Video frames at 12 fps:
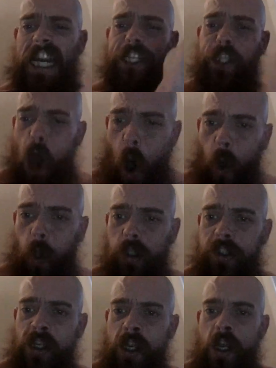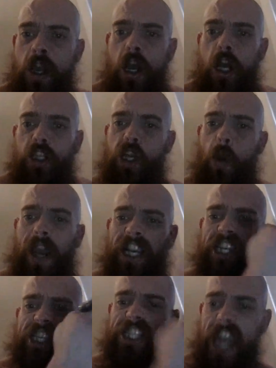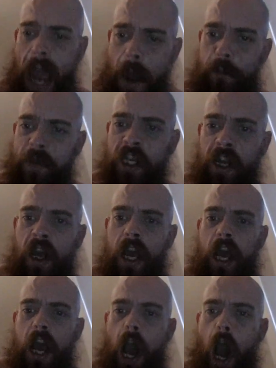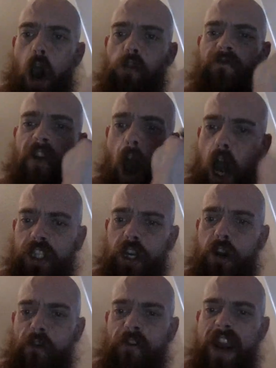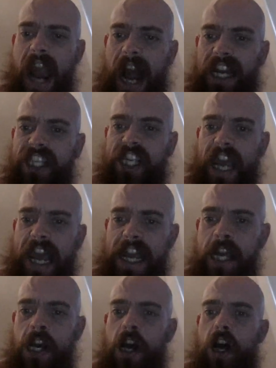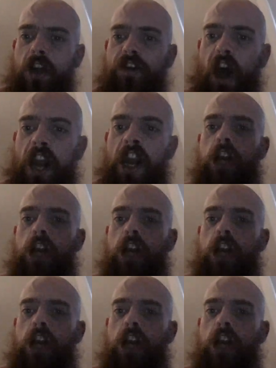told to accept a version of reality that